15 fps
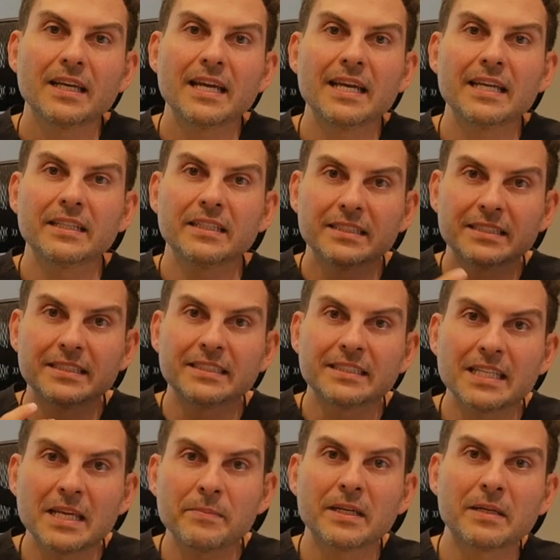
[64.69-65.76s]
and the
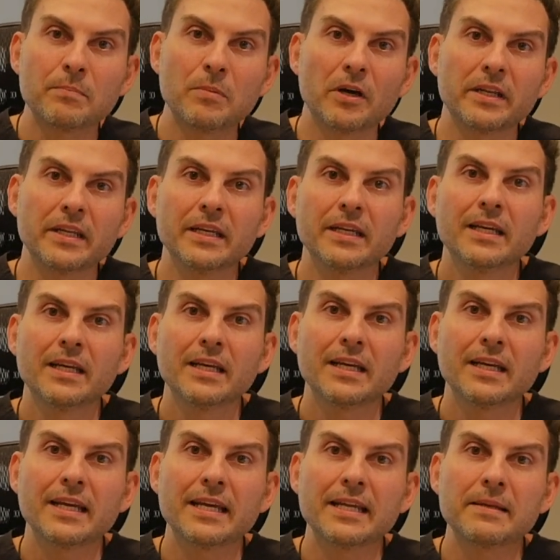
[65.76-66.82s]
systemic body
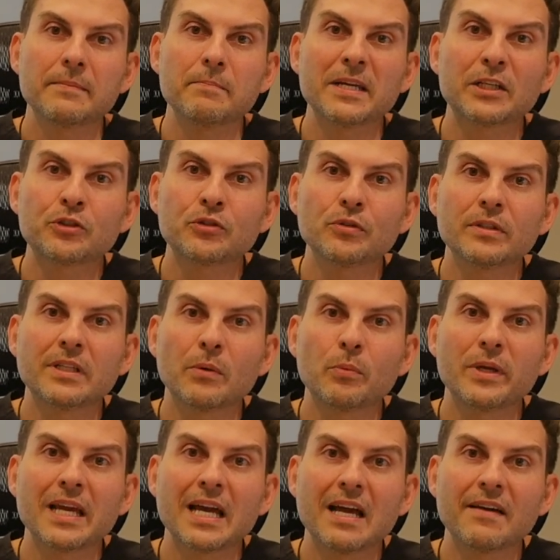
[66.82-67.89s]
and make sure that
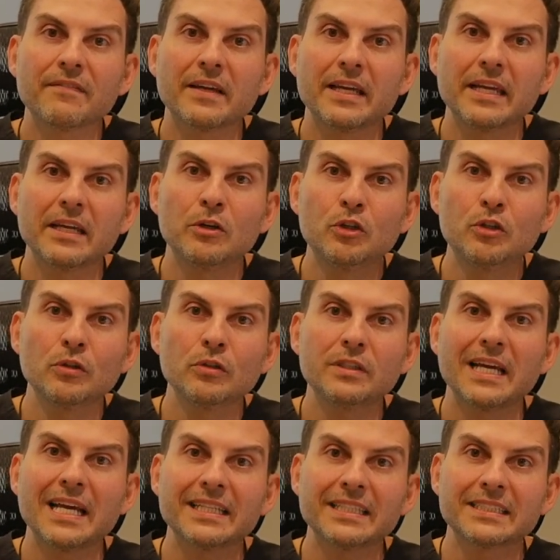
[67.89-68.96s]
we have a
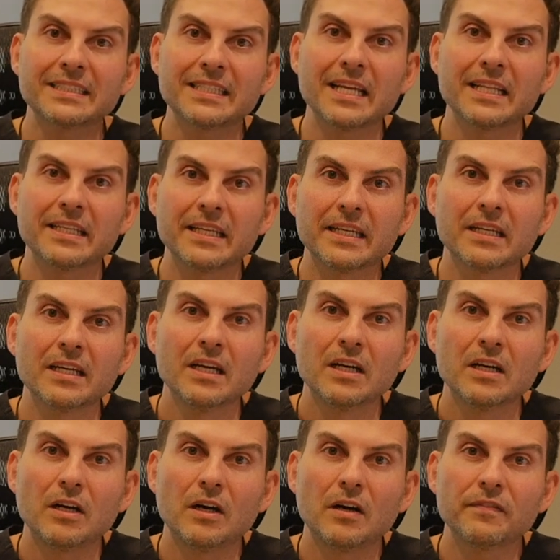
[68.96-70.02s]
good understanding
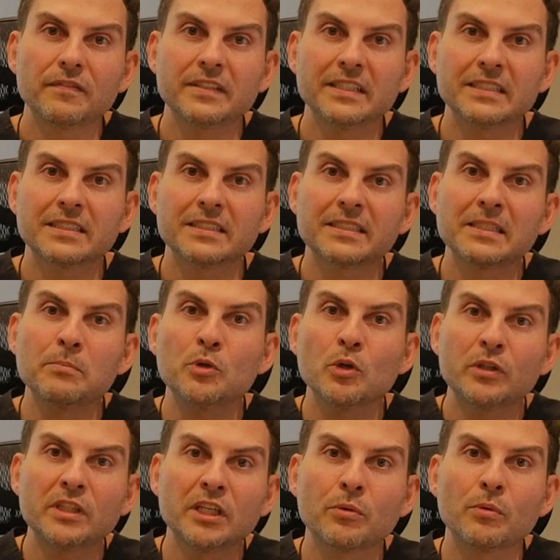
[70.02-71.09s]
of this
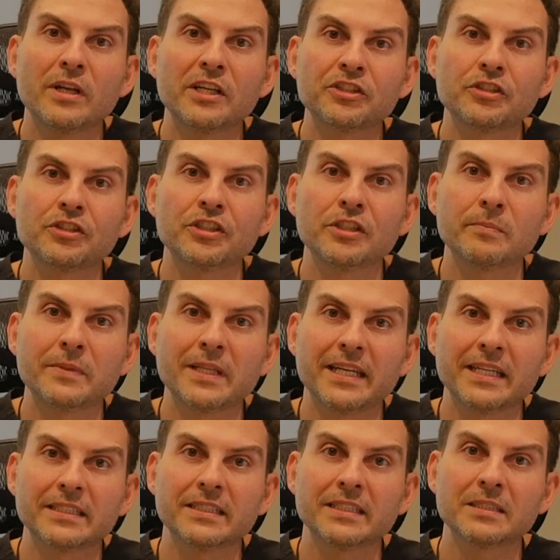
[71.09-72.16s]
symbiotic relationship that
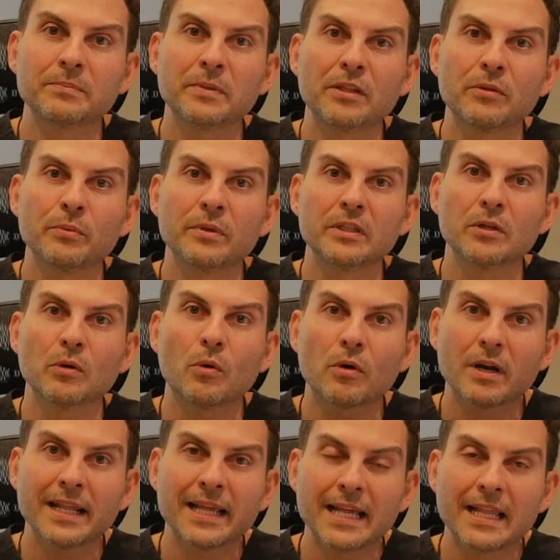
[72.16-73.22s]
exists between the
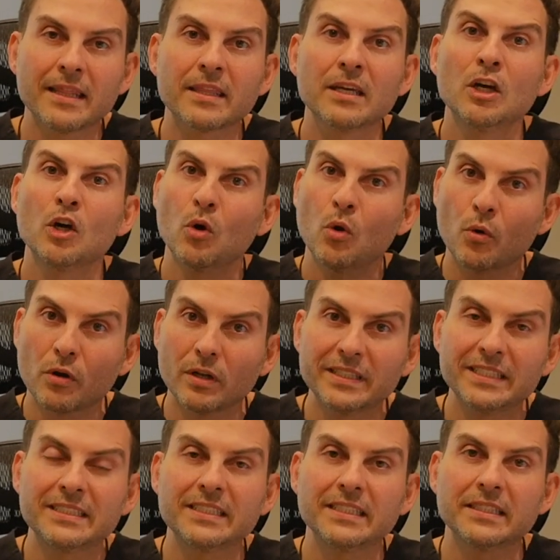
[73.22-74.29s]
oral health, oral
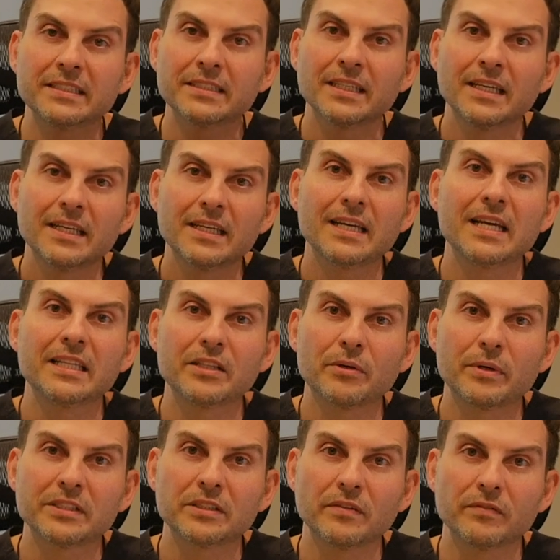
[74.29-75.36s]
disease, and the
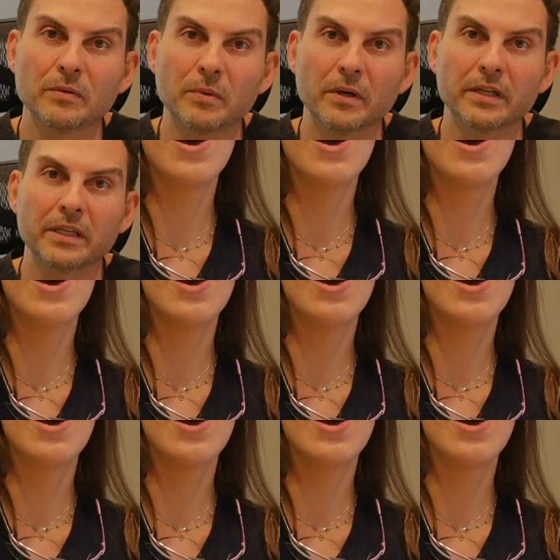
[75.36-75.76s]
rest of the body.